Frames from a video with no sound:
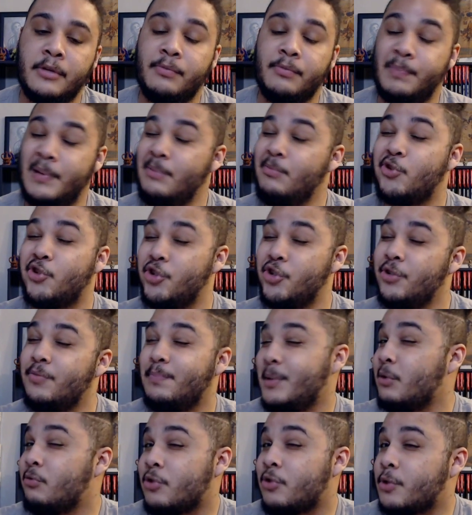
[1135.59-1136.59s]
People should
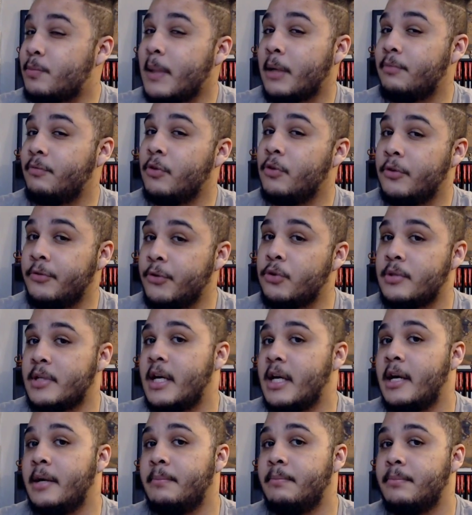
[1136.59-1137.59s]
be respectful of your
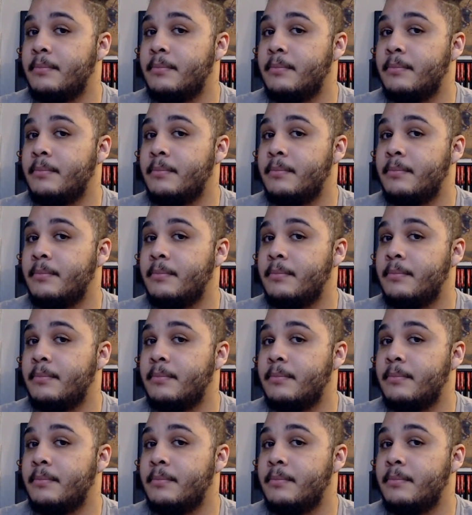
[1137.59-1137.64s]
time.